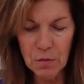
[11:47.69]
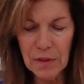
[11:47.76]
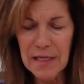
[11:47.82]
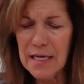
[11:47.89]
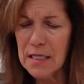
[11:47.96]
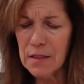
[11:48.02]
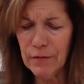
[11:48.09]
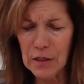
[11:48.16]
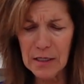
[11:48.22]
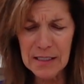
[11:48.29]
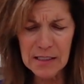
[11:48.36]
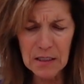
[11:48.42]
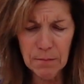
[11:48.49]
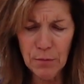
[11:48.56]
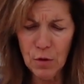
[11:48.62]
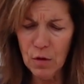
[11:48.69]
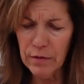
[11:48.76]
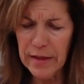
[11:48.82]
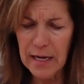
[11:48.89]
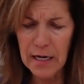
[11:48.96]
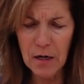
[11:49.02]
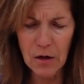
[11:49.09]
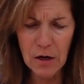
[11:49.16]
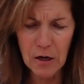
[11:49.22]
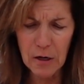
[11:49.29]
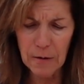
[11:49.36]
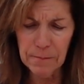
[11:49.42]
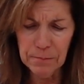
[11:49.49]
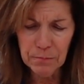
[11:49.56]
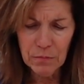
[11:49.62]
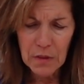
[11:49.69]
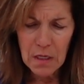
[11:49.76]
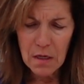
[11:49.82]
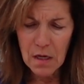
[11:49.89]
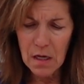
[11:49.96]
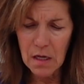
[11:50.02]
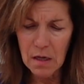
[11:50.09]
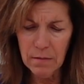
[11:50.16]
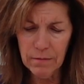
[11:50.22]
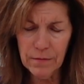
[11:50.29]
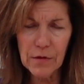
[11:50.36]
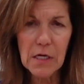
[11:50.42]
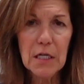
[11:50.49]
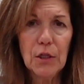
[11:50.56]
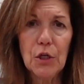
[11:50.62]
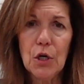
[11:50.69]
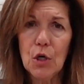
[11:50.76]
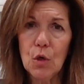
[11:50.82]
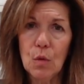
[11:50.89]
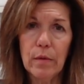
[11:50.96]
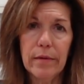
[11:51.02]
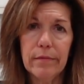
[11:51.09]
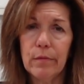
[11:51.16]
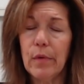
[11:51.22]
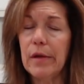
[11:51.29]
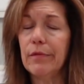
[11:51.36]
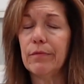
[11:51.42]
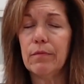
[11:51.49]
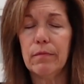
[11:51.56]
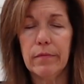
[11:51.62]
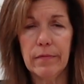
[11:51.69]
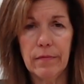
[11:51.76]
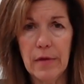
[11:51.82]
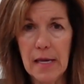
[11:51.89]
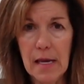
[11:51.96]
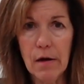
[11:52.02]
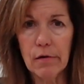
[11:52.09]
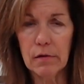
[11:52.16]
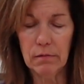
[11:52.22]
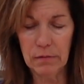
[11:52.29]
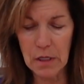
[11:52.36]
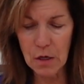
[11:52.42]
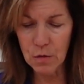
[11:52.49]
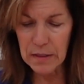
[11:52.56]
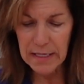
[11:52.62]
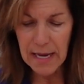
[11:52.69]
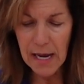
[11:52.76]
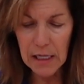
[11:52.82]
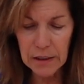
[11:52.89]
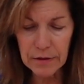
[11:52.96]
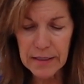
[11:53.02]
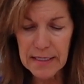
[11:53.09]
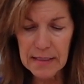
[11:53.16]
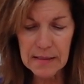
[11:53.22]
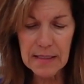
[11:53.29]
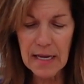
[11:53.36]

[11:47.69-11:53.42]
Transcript: Really, it's very simple. They are very low, well, they are low in calories.